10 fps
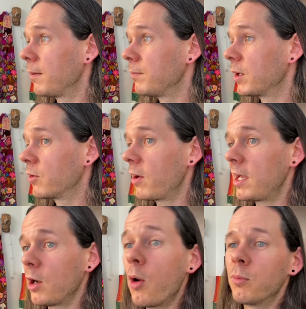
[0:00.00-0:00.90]

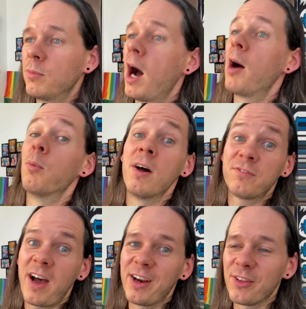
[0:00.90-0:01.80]
Great. Oh, one
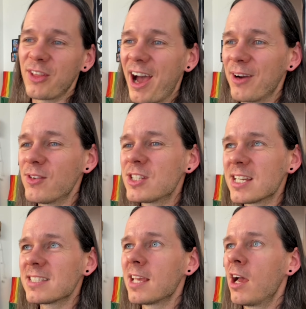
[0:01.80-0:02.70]
final thought, which
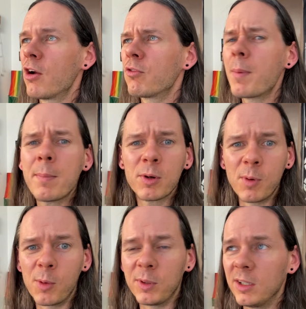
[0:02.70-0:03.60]
is remember mobile.